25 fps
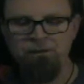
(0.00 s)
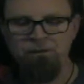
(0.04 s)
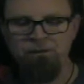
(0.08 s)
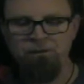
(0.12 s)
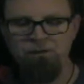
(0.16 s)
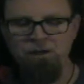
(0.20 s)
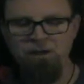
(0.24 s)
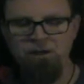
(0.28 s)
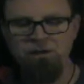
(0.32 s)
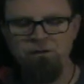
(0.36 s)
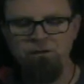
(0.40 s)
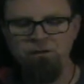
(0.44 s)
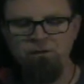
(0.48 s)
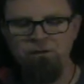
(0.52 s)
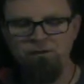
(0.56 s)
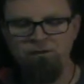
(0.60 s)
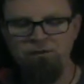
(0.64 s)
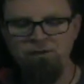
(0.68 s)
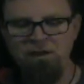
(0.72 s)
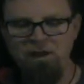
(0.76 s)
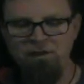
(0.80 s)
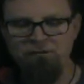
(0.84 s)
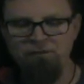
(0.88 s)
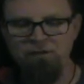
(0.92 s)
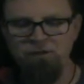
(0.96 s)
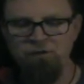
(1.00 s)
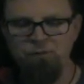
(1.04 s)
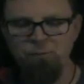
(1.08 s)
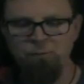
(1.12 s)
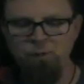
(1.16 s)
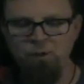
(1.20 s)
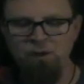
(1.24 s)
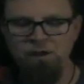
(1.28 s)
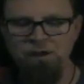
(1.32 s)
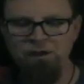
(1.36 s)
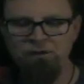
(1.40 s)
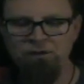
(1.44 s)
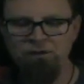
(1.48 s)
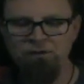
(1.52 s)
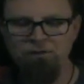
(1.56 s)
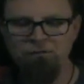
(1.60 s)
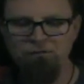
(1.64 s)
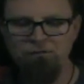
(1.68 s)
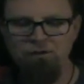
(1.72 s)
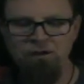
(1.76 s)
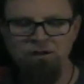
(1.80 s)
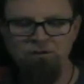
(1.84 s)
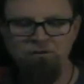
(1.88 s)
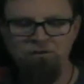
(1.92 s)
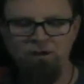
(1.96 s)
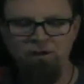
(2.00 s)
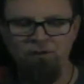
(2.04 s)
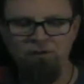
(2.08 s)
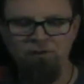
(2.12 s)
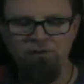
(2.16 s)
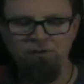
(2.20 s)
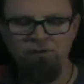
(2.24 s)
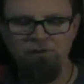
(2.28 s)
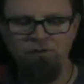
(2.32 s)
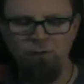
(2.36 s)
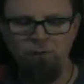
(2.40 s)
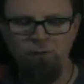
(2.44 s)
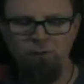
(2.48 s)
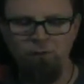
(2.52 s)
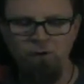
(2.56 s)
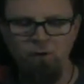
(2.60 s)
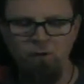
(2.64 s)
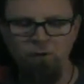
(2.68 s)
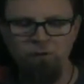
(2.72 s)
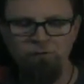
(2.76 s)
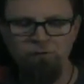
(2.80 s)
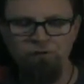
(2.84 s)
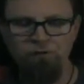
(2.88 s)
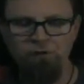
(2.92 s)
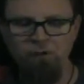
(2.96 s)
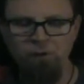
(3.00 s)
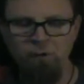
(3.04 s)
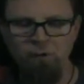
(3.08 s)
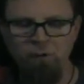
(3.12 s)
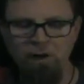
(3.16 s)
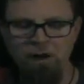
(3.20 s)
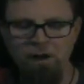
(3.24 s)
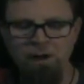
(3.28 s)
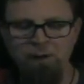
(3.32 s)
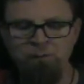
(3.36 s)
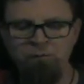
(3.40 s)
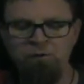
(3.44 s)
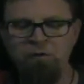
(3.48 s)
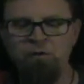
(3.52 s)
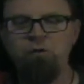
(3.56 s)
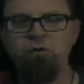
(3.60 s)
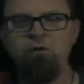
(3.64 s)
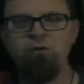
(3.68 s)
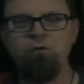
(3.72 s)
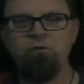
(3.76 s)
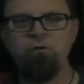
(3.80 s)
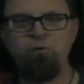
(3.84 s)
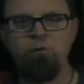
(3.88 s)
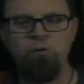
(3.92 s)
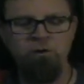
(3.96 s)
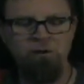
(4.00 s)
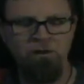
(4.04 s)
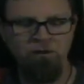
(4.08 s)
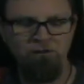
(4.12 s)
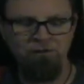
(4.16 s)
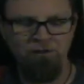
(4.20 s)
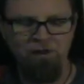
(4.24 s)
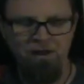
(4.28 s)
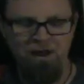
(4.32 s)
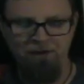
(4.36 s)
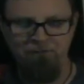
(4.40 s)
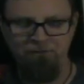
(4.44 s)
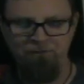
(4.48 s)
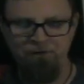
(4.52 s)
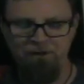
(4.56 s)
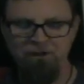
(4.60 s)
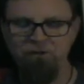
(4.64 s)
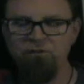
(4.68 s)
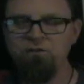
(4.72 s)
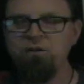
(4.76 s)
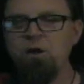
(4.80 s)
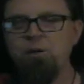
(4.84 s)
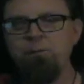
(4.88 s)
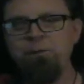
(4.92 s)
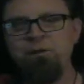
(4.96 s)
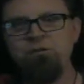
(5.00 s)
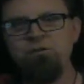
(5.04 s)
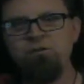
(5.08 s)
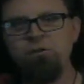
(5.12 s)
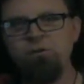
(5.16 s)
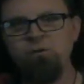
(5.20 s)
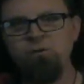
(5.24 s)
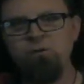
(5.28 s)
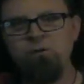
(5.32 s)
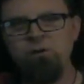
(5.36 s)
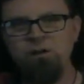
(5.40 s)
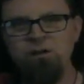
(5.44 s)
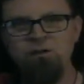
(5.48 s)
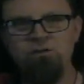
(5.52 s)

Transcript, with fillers: Zader the Savage brings vengeance to those who aim to destroy his life. It's coming soon.